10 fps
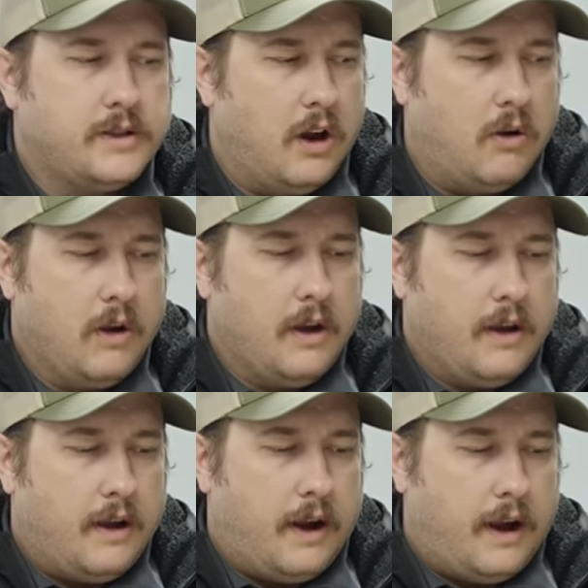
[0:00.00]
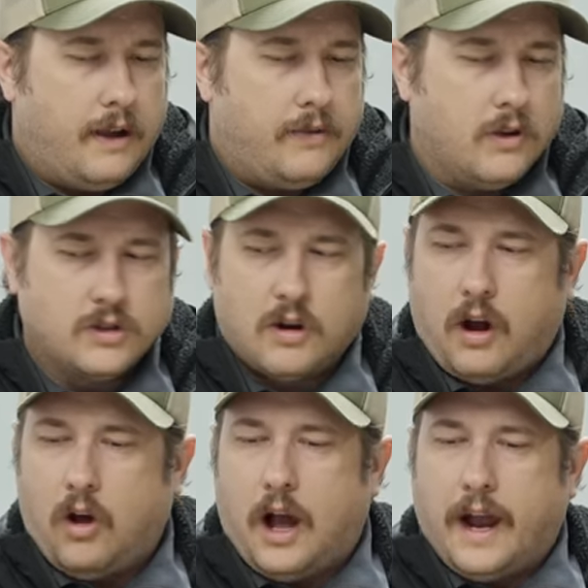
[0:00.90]
So those are
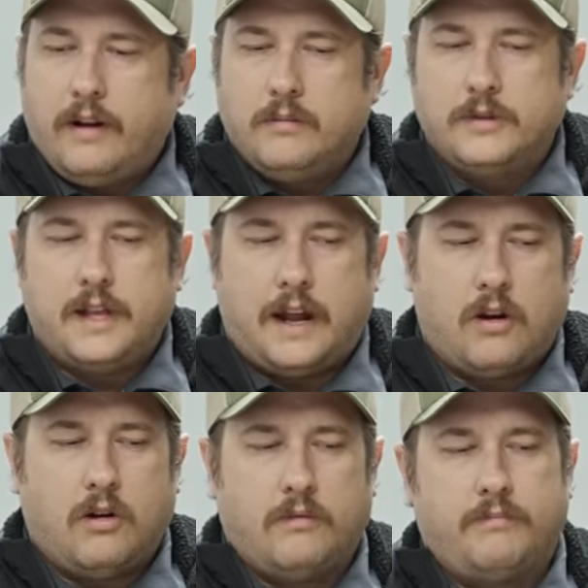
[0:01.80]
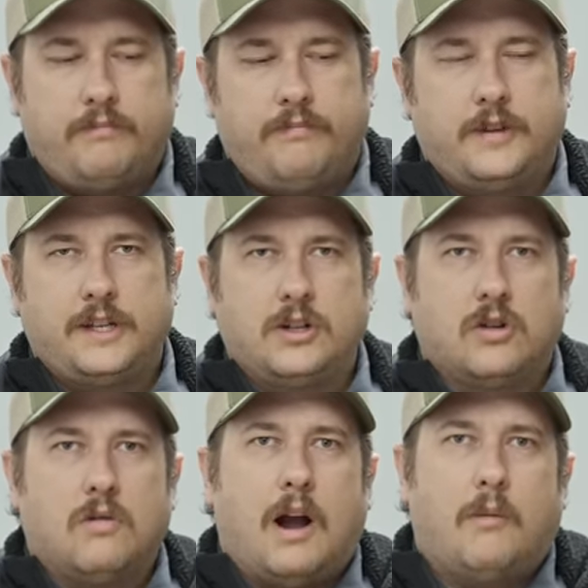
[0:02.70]
all items that are
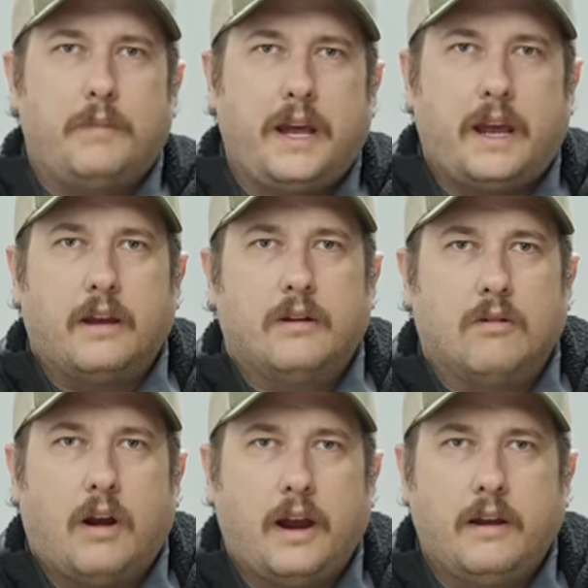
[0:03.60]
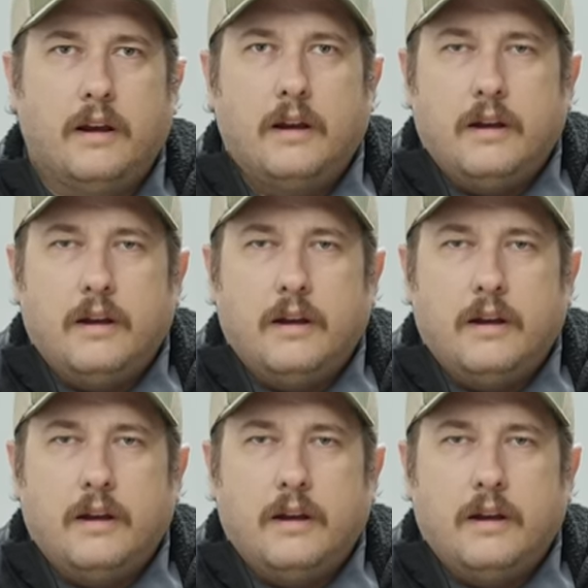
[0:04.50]
centered around me, right?